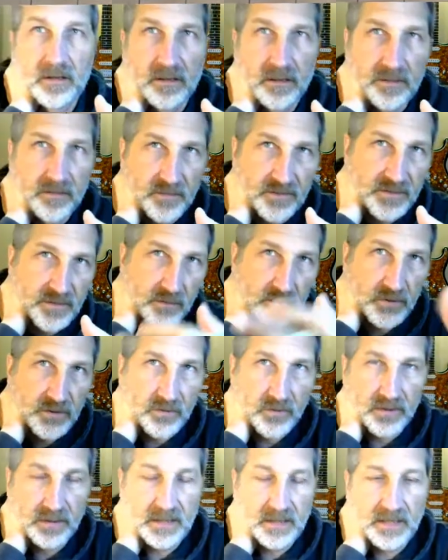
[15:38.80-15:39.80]
So
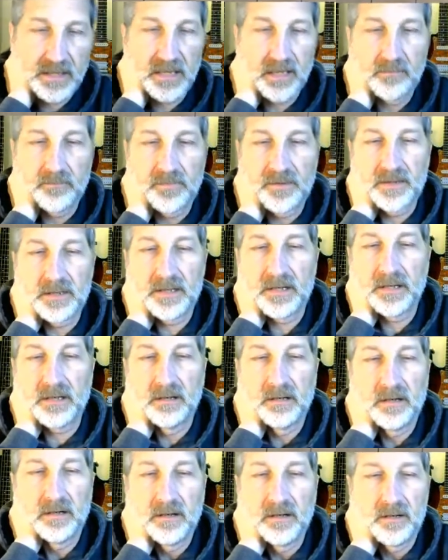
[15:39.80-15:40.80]
during the gameplay,
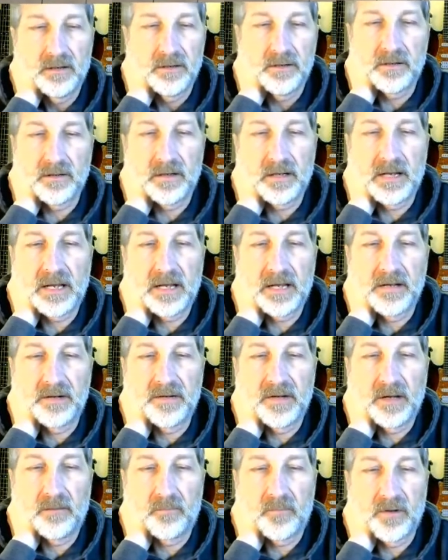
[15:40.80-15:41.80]
you're going to end
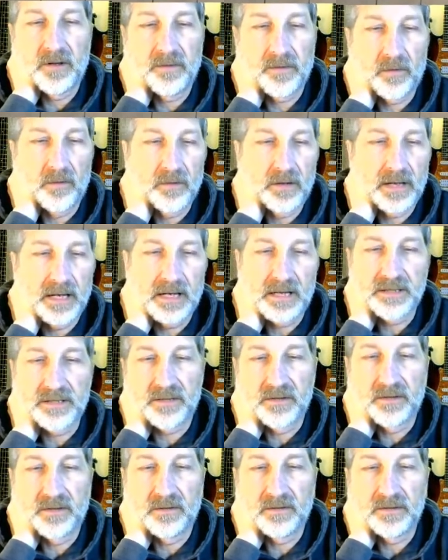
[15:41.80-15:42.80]
up with, okay,
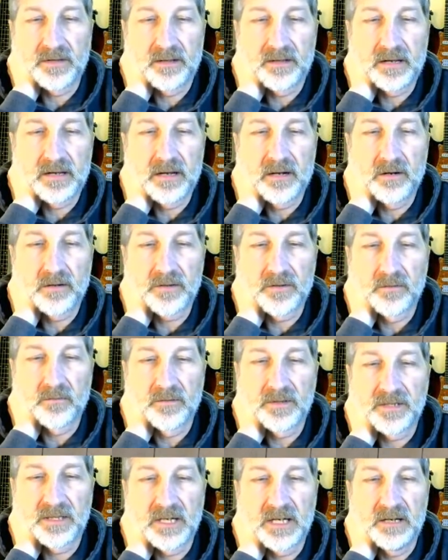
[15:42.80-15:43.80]
so the character
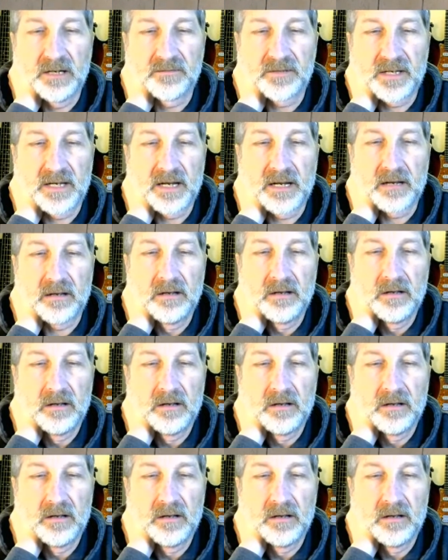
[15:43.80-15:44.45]
receives like